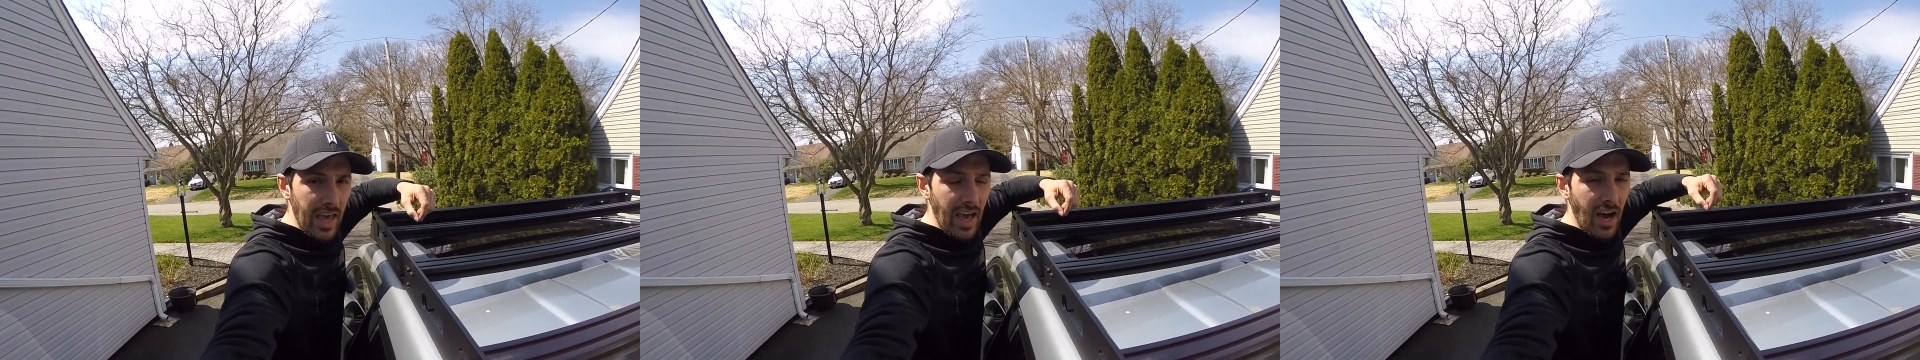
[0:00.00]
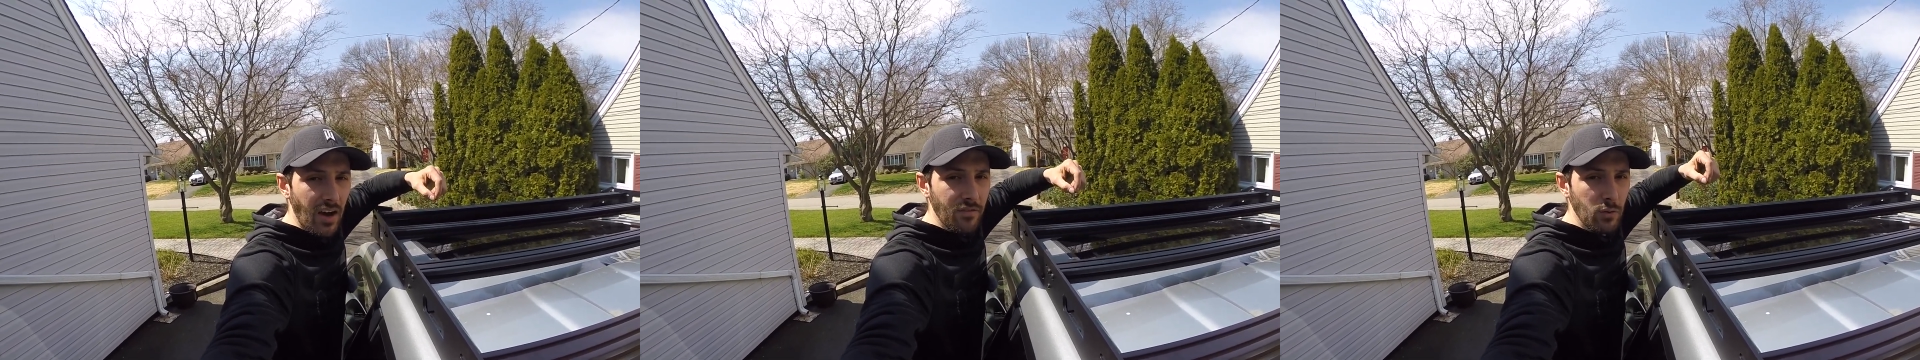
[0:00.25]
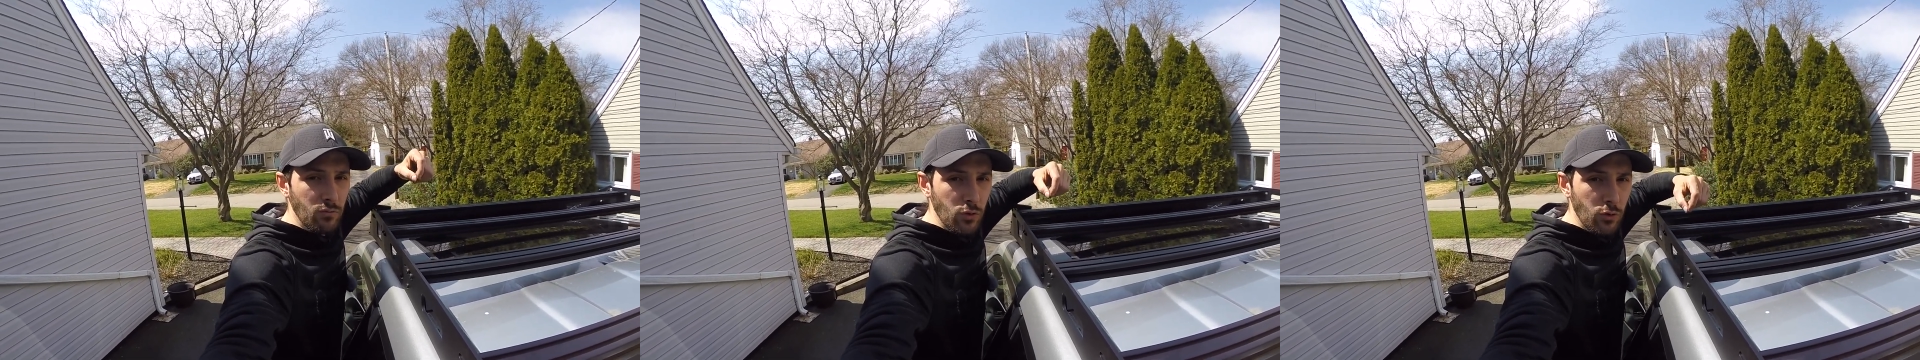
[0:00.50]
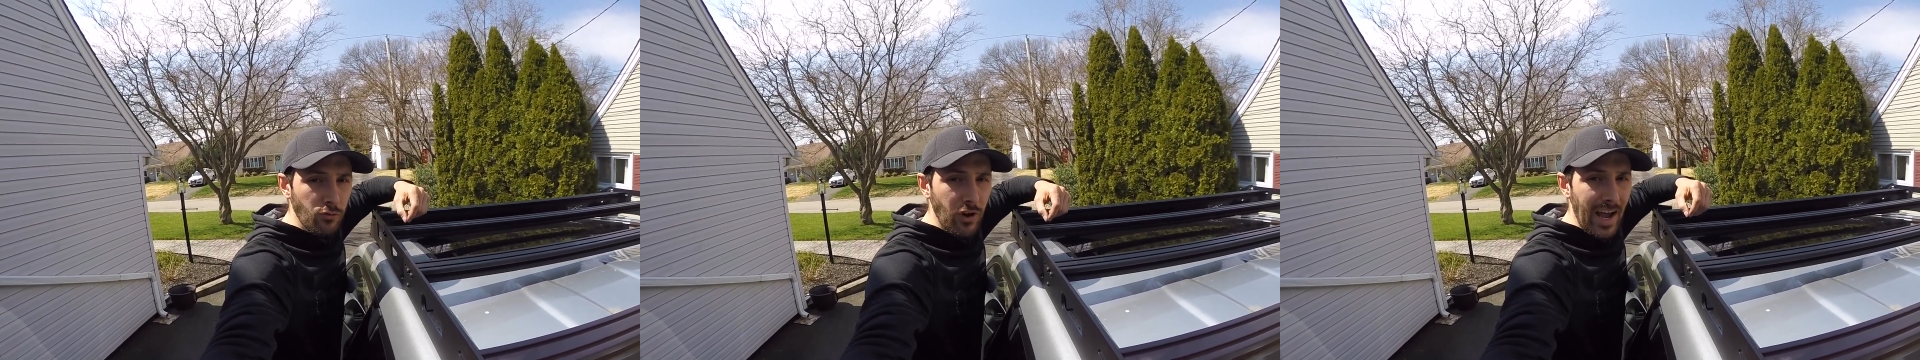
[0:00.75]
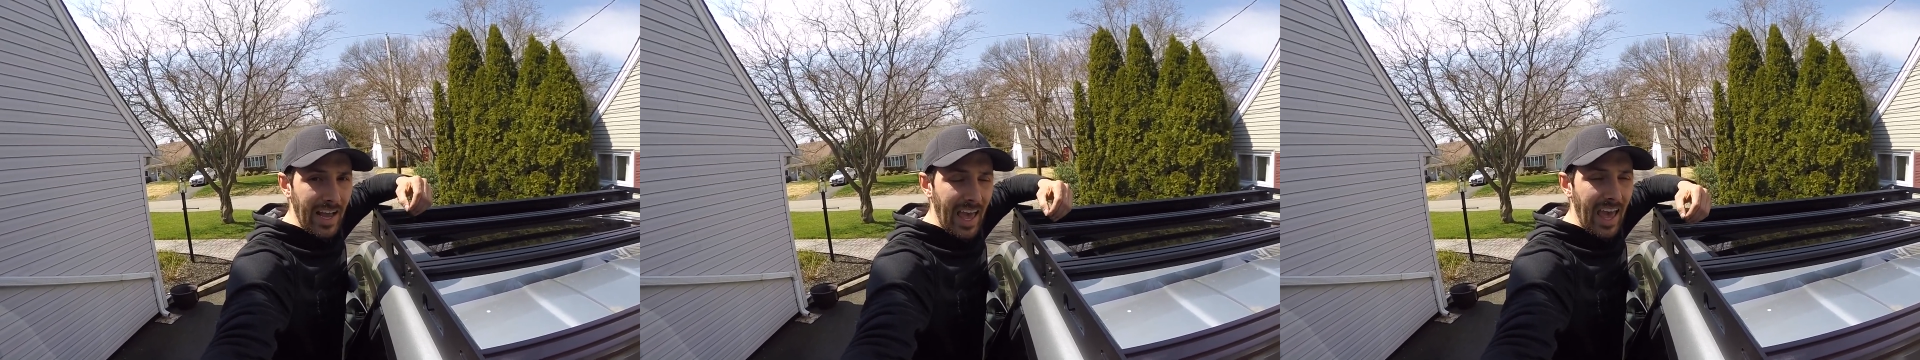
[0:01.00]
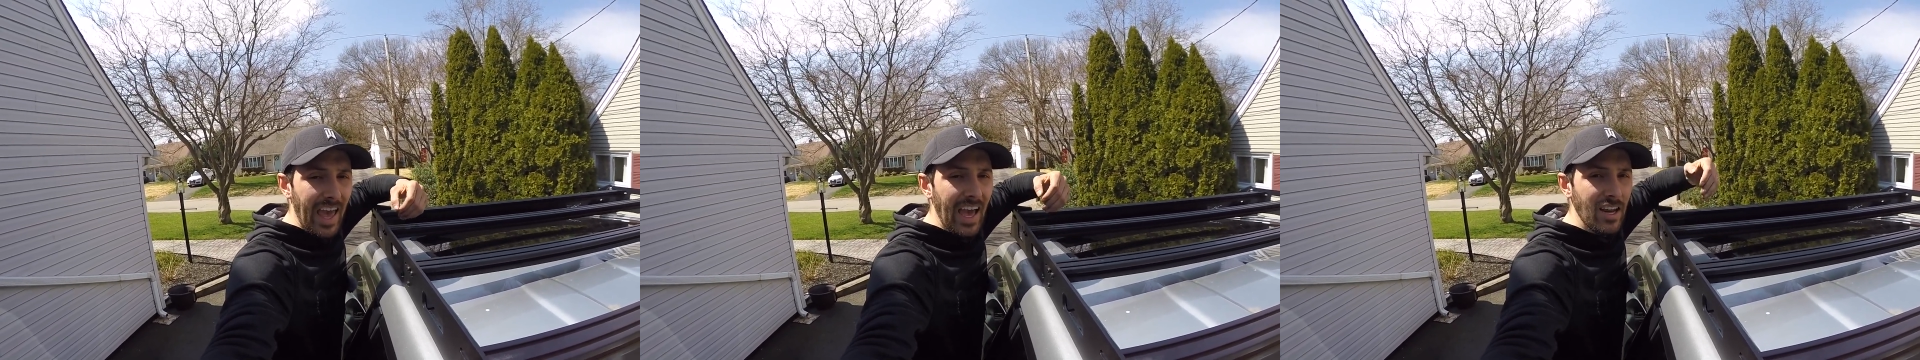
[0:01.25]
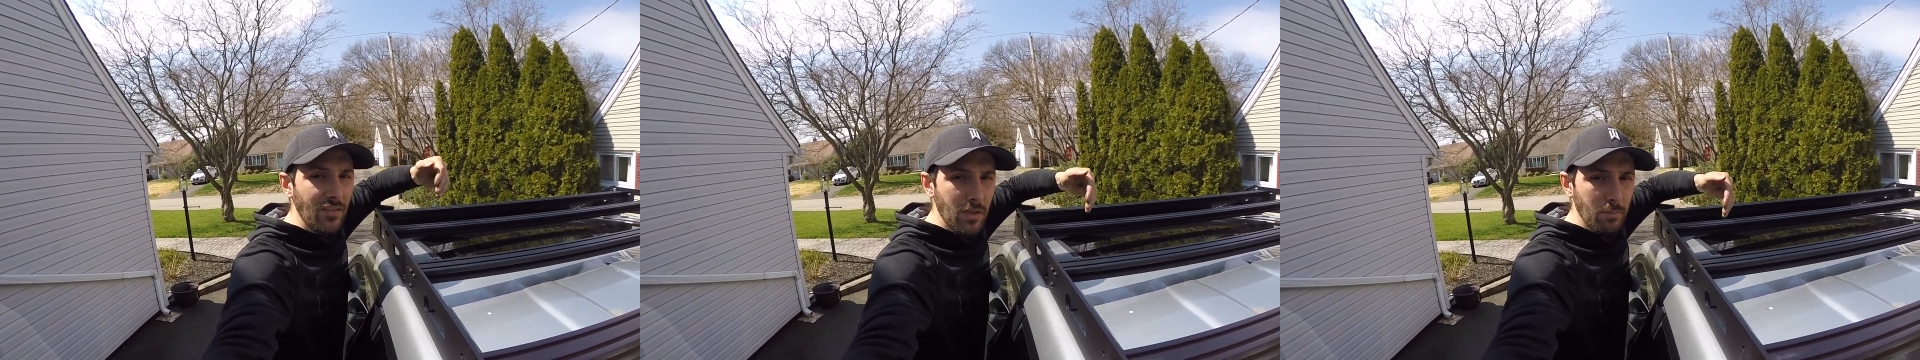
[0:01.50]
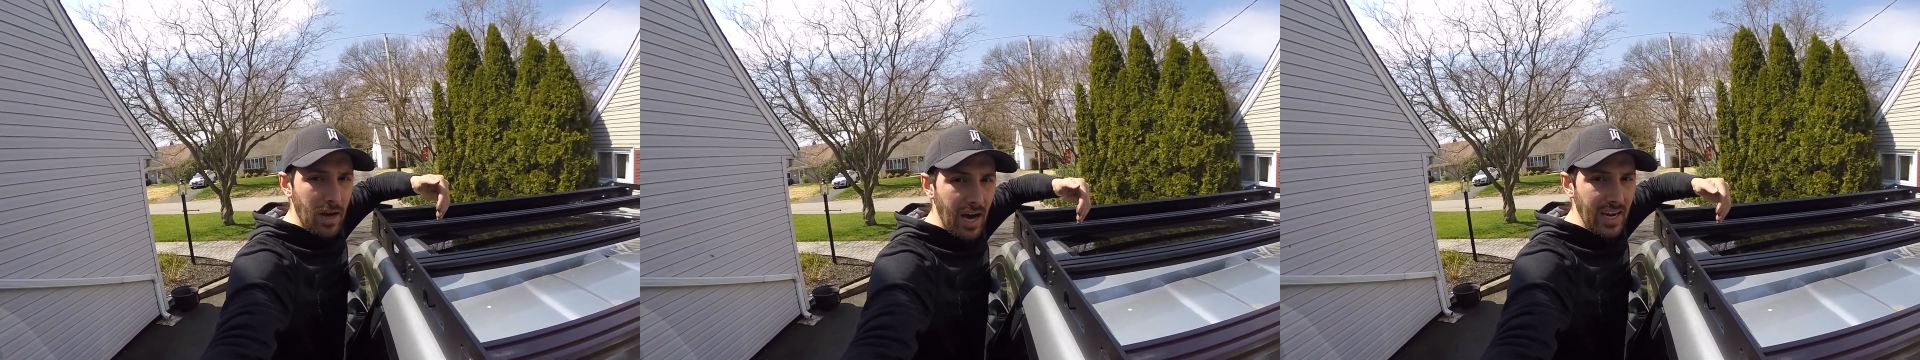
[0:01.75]
of the roof rack and of the
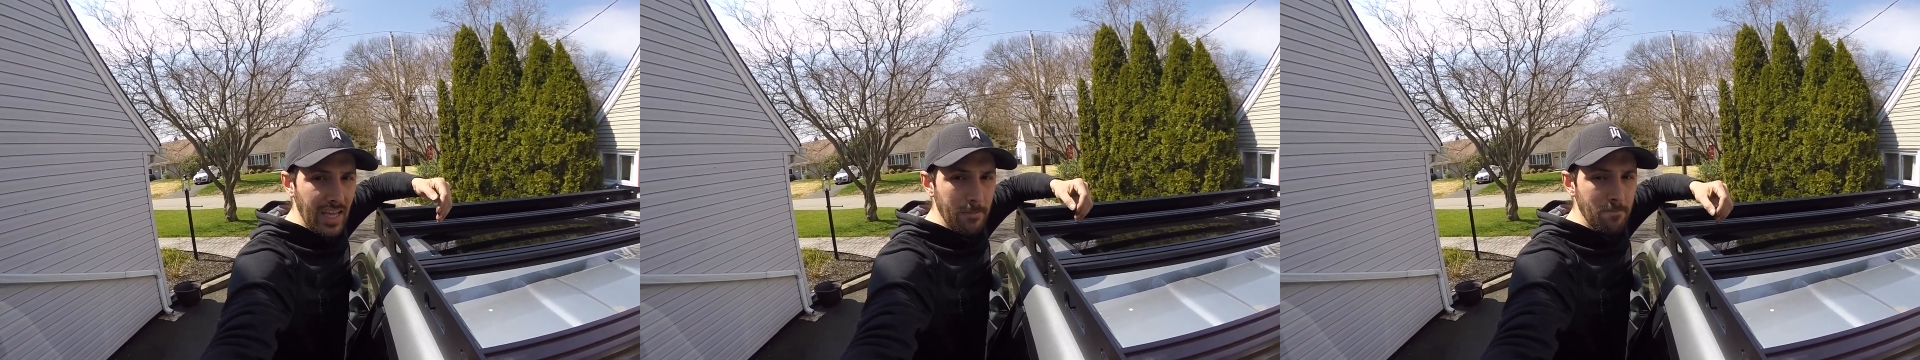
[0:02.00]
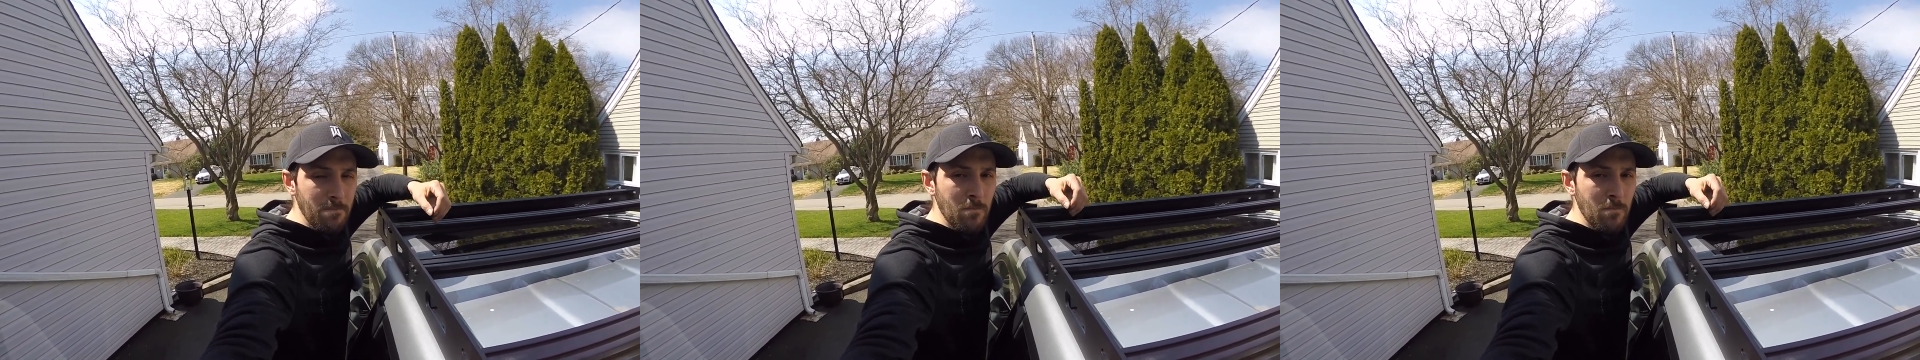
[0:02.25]
body,